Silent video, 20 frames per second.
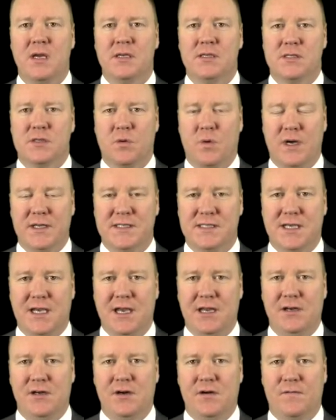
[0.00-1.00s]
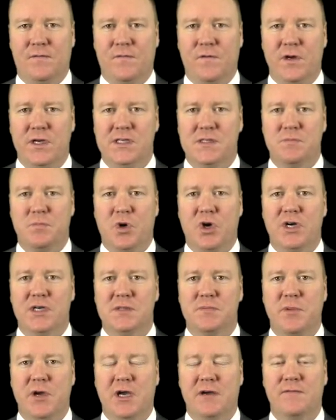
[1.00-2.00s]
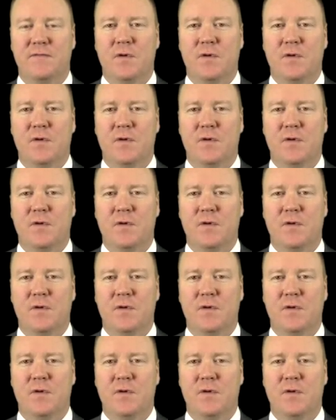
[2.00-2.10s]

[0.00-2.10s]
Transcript: So once again, your free sports pick